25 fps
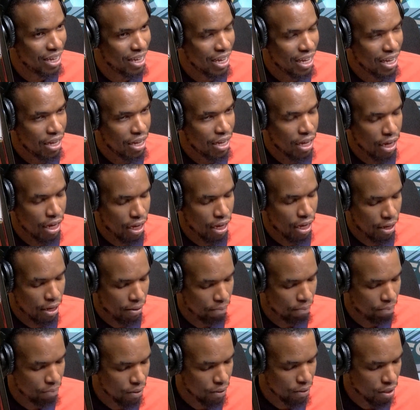Exactly.
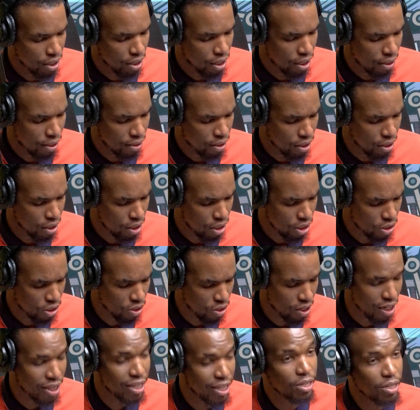Um, uh,
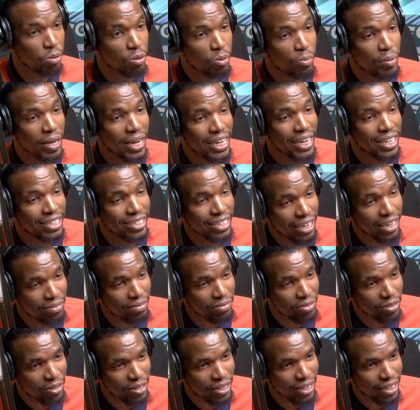sorry, this would be
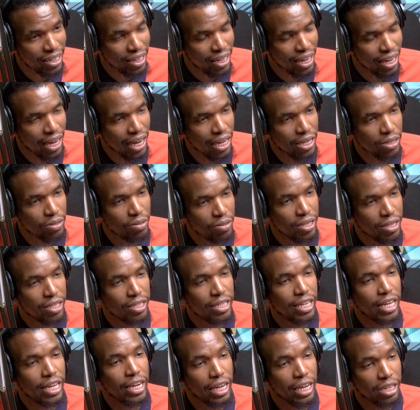NHIF. Sorry, NHIF. Uh, so this is
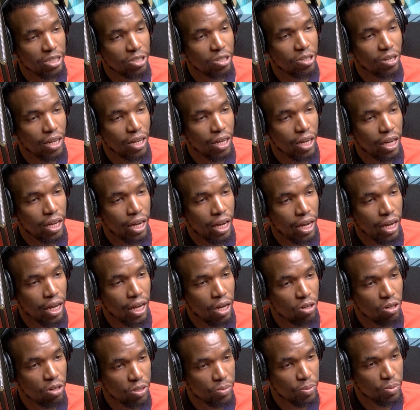the uh-huh. National
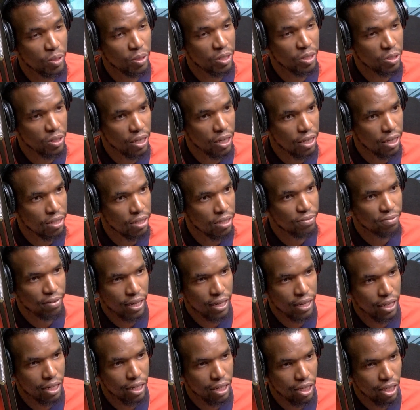-huh. Hospital Insurance
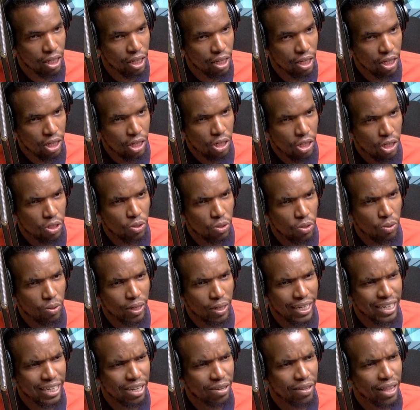Fund. Right. So
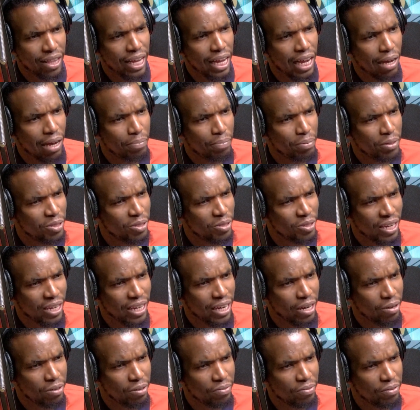right now the cap is usually
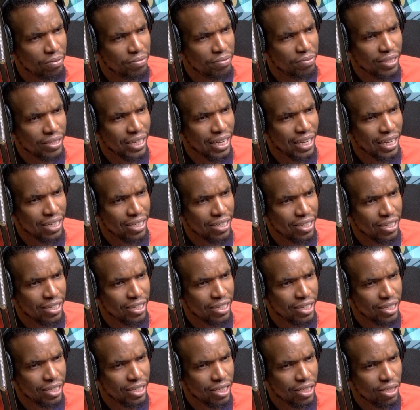around fifteen hundred.
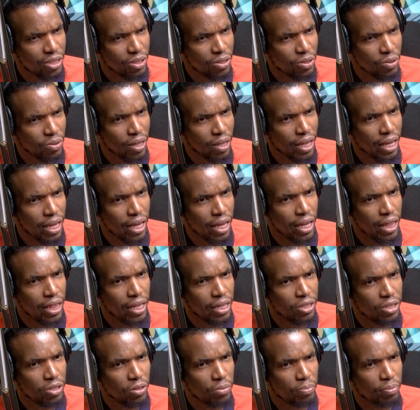mm -hmm, mm -hmm, so mm -hmm. the
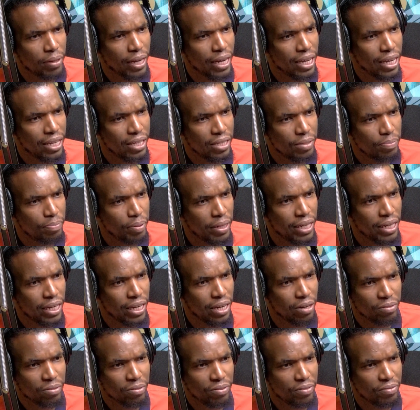the top guy is paying
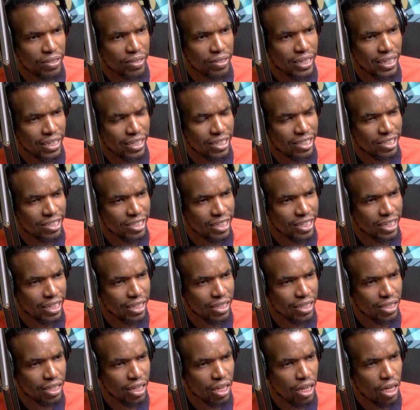around fifteen hundred.
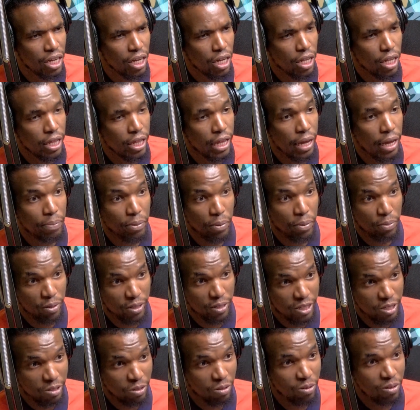Fifteen hundred shillings. They are
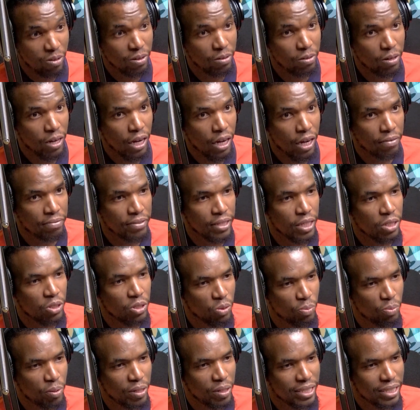proposing to go after
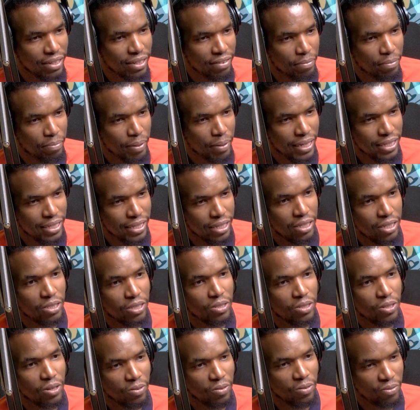two point seven
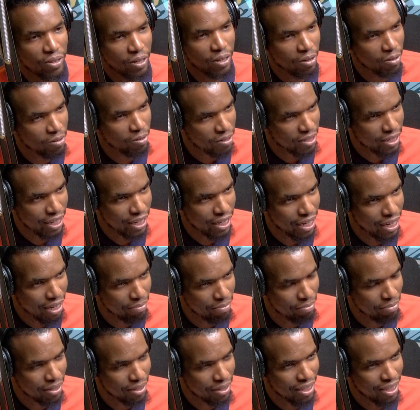percent of your gross
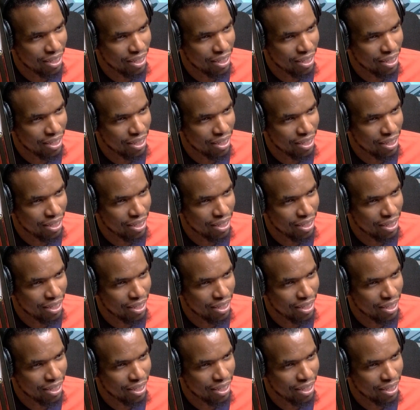income.